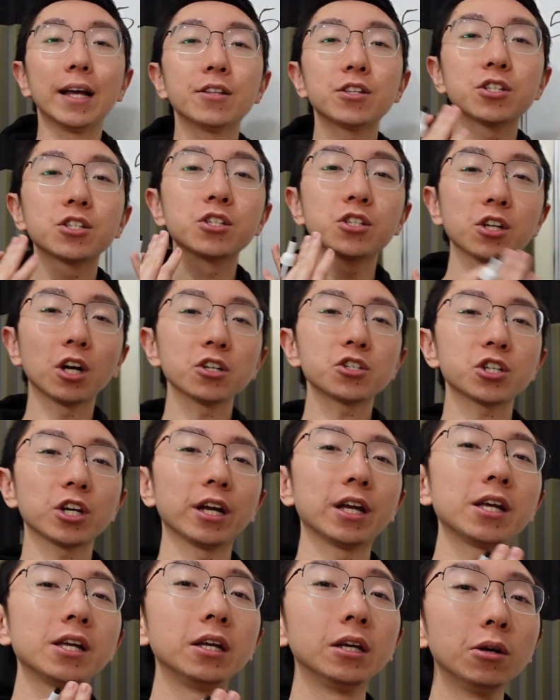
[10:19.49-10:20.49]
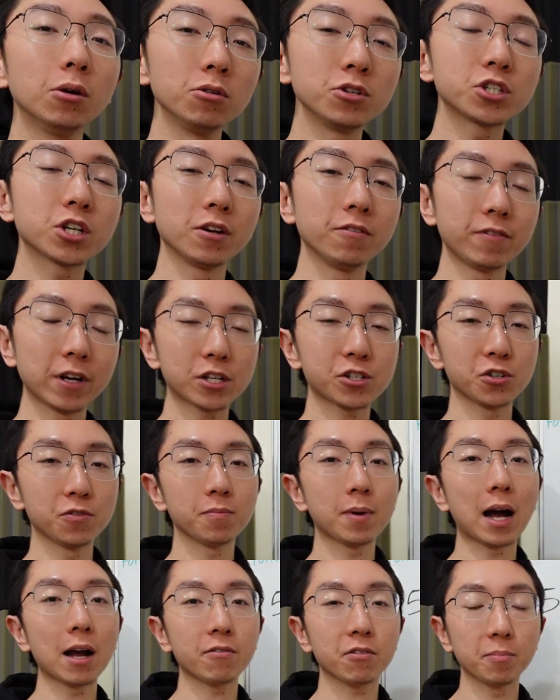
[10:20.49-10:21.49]
It's such a huge conviction
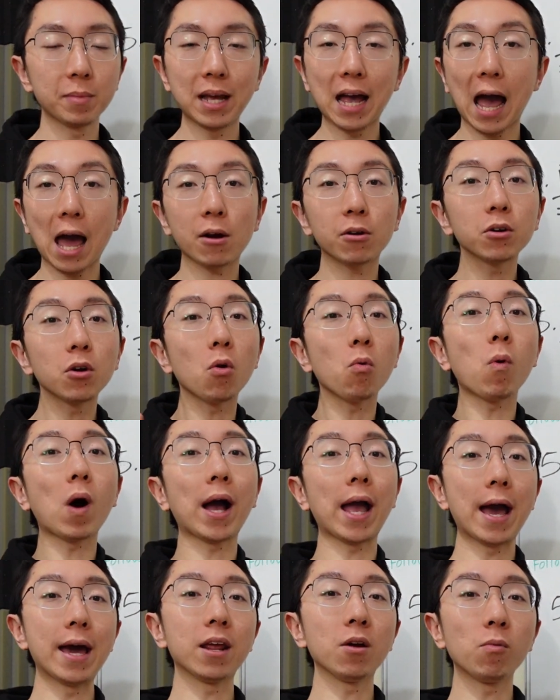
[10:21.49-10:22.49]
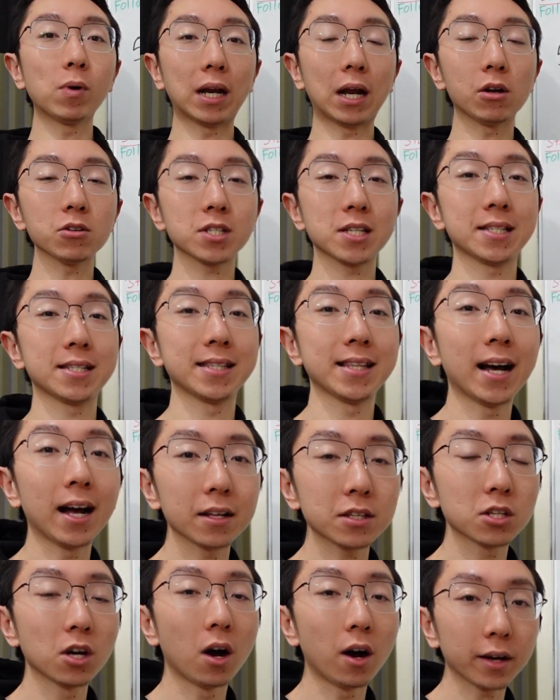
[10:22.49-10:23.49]
buy for me. I don't know why anyone else is
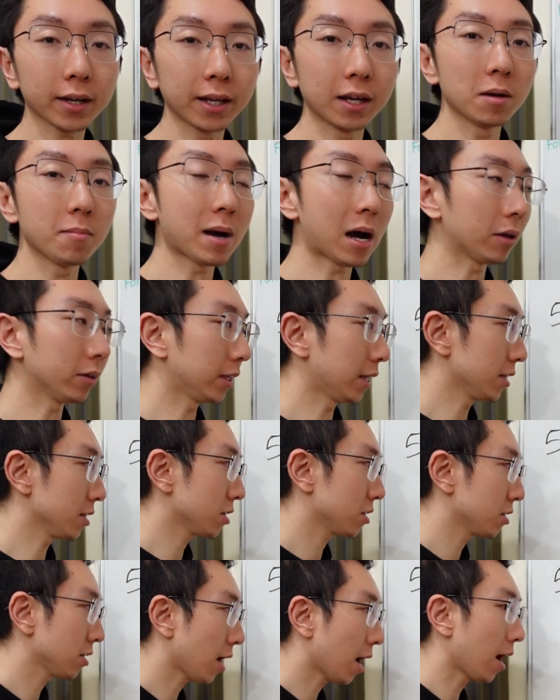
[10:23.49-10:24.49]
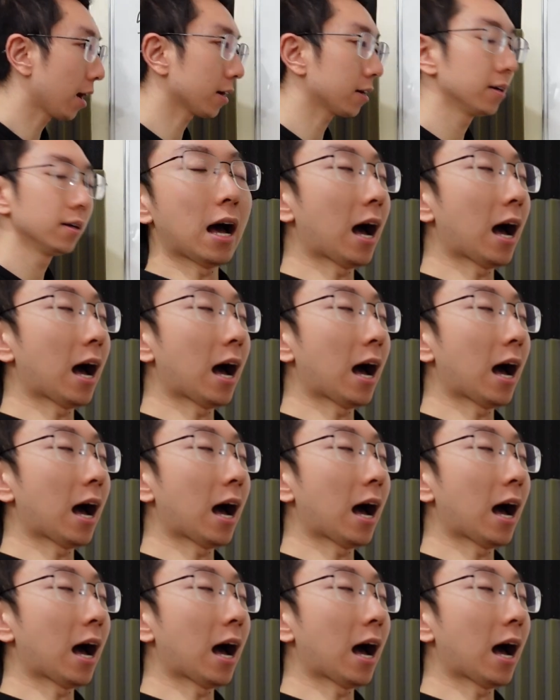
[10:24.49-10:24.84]
not talking about this stock.